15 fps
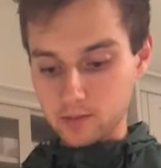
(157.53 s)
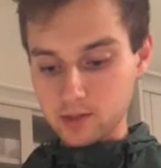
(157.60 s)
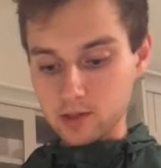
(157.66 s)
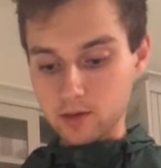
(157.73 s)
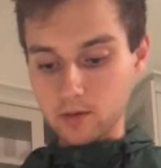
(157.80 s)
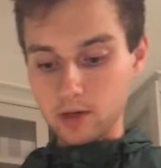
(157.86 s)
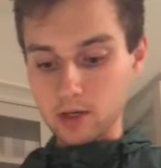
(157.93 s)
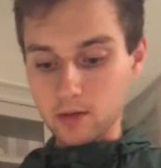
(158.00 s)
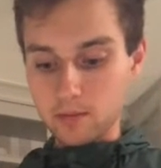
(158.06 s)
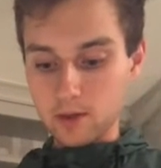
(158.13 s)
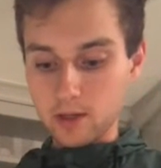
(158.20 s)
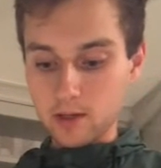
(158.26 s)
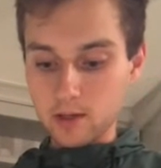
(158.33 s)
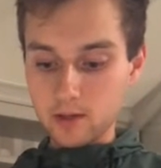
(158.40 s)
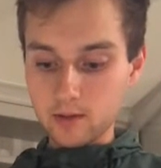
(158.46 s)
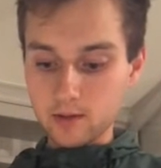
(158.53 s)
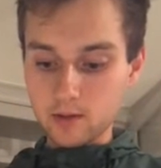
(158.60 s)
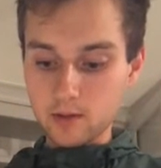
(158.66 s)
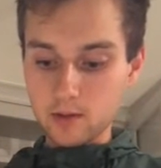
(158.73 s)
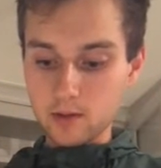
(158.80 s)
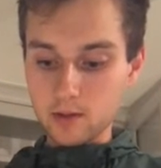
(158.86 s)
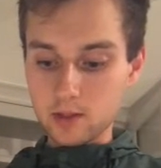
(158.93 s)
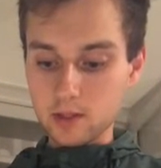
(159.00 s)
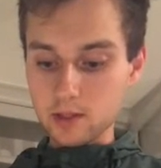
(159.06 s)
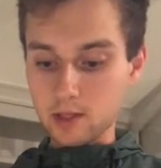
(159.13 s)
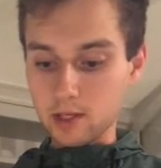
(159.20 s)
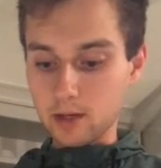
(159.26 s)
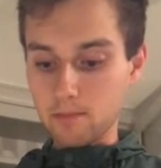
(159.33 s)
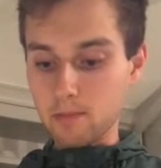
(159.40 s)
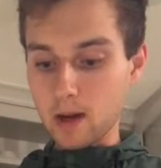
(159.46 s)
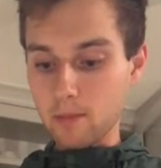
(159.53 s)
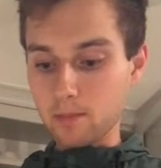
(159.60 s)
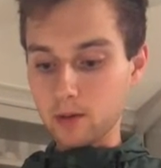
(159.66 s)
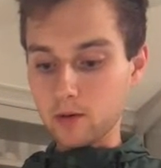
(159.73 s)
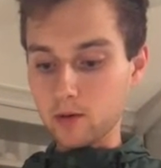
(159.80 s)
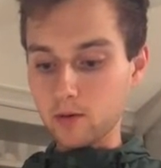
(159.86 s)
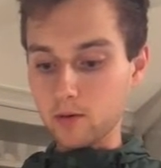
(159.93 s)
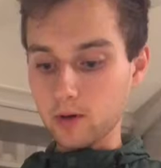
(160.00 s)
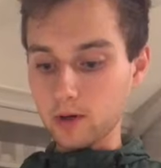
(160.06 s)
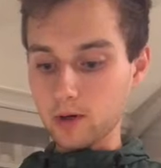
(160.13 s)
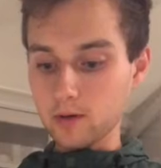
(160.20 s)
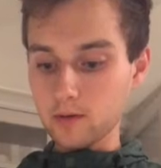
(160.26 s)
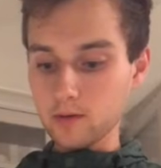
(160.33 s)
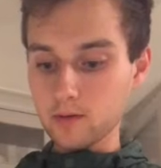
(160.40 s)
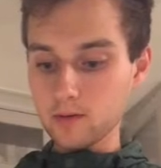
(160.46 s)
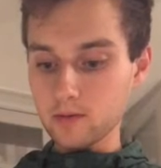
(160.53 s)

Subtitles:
So we're going to be doing just like a peppercorn